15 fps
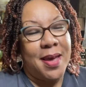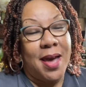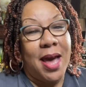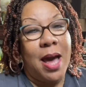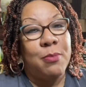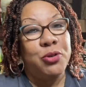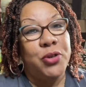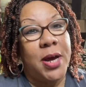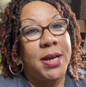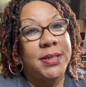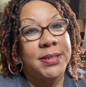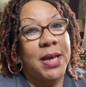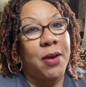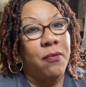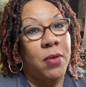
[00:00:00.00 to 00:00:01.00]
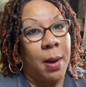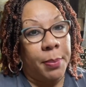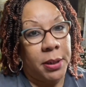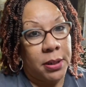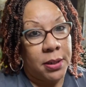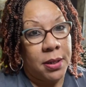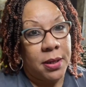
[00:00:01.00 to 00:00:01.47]
I'm trying to say
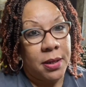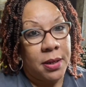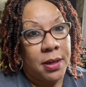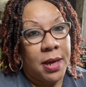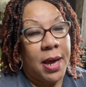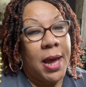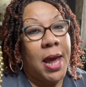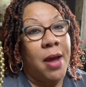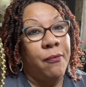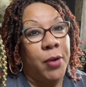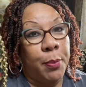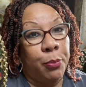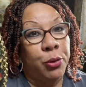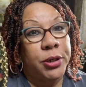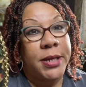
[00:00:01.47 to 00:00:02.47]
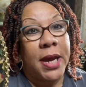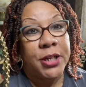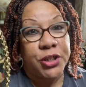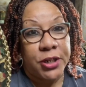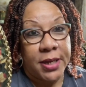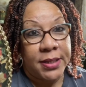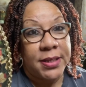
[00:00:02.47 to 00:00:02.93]
replica and
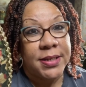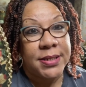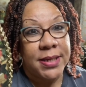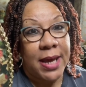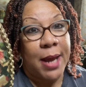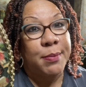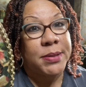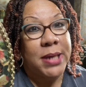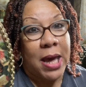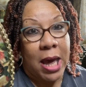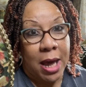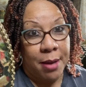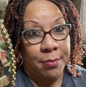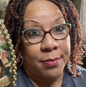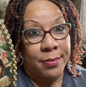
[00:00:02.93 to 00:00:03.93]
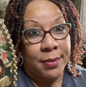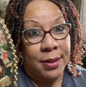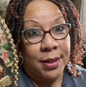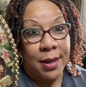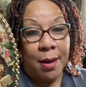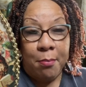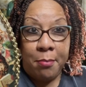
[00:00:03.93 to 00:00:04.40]
reproduction at the same time.
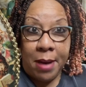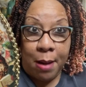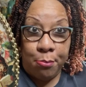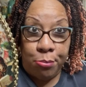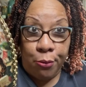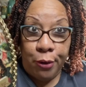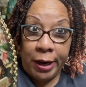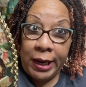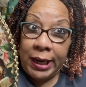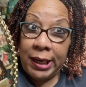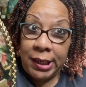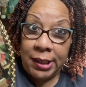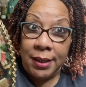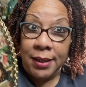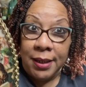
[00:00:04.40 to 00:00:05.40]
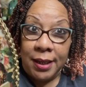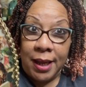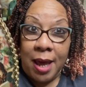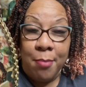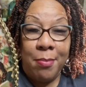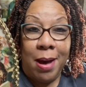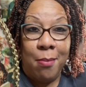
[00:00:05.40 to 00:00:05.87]
My brain
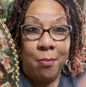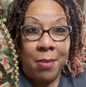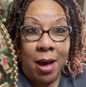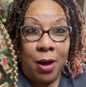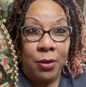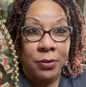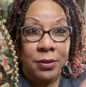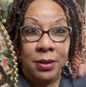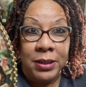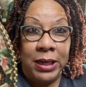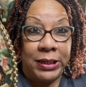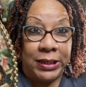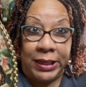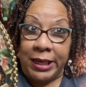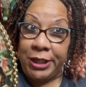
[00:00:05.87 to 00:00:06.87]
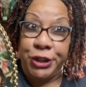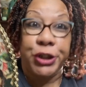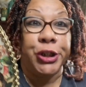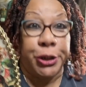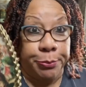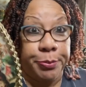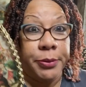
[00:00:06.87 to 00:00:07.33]
and my mouth need to catch
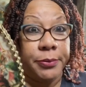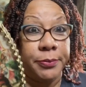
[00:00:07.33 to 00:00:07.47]
up.